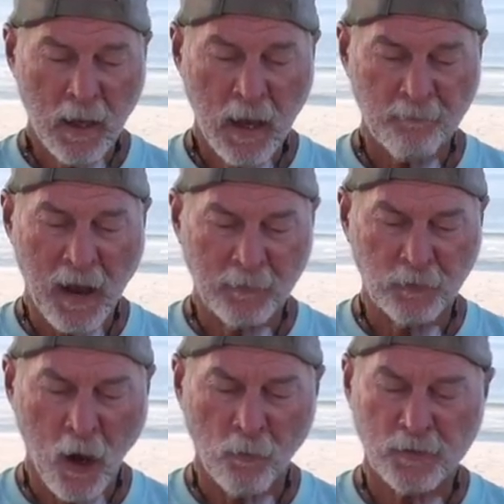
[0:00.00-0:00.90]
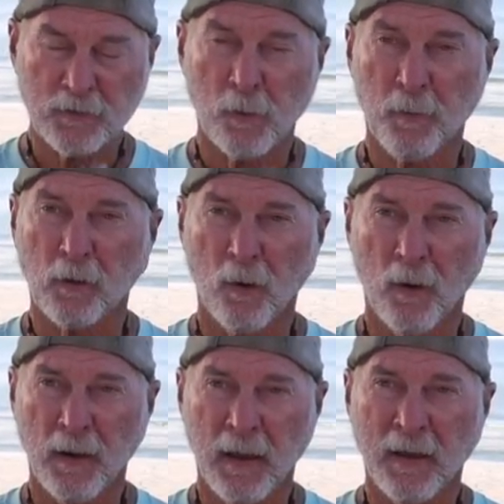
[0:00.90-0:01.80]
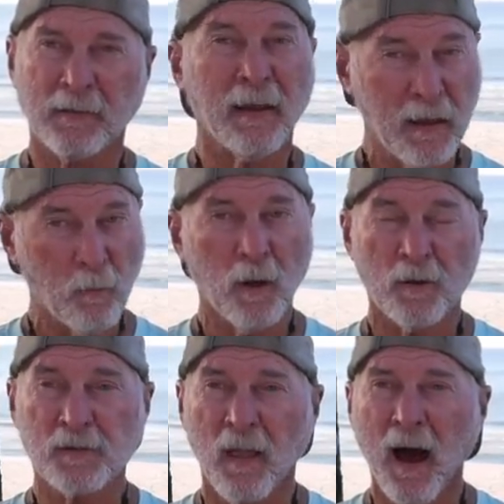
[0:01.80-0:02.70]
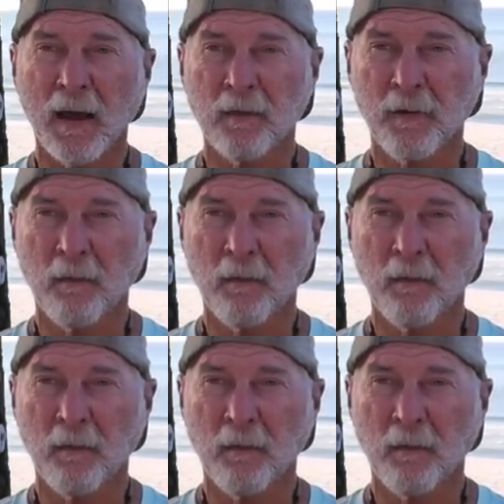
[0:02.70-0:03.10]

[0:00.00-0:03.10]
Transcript: If I don't super glue it in, it will slide.